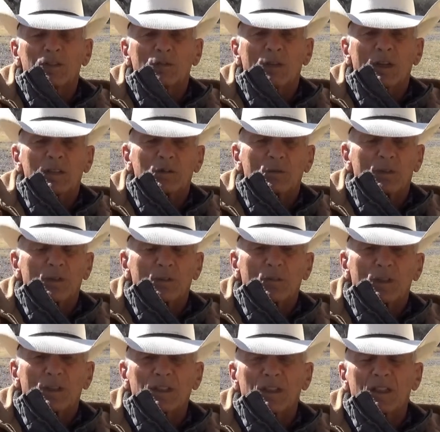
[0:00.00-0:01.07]
graze with it.
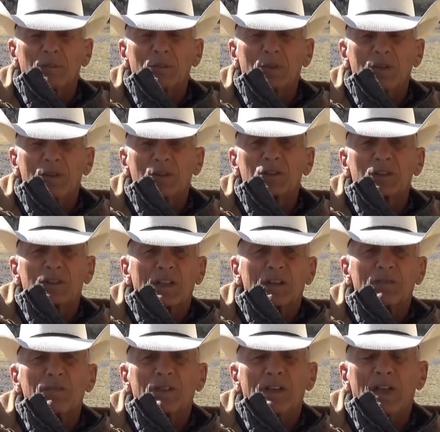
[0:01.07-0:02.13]
Well, it produced
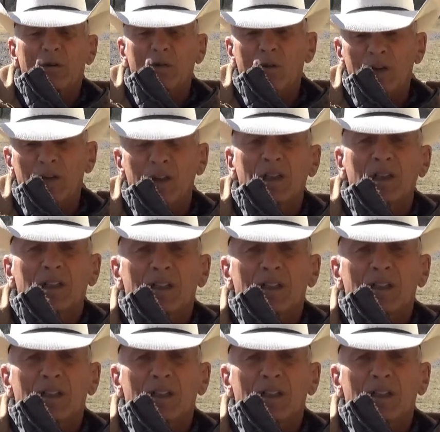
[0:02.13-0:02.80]
enough in that one,